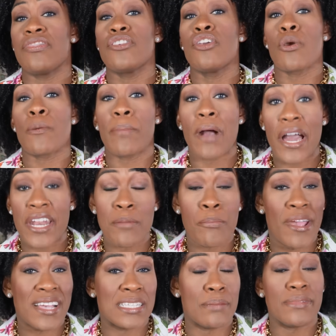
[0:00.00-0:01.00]
your body
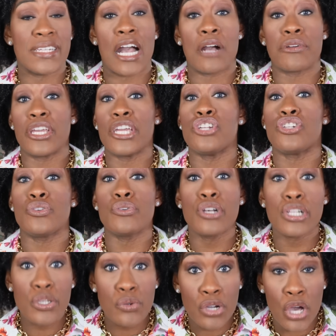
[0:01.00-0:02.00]
breaks them down into
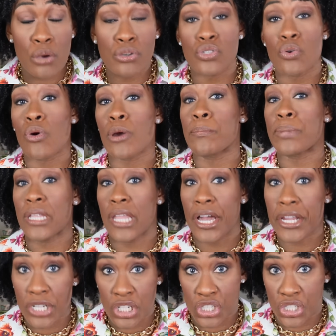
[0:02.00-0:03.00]
glucose or
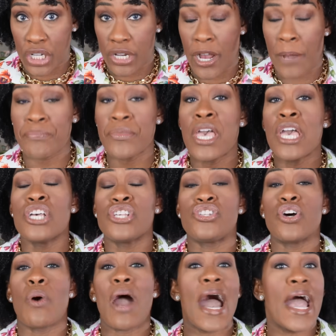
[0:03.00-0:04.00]
blood sugar.
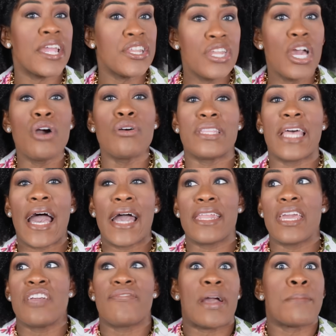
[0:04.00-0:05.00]
So I know that
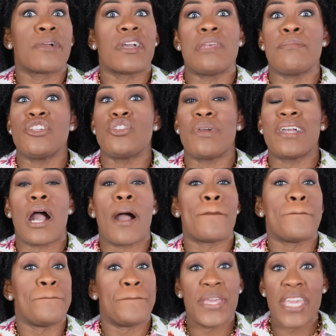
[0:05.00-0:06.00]
if I'm gonna be doing a
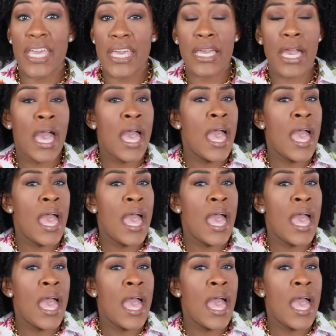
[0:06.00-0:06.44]
big,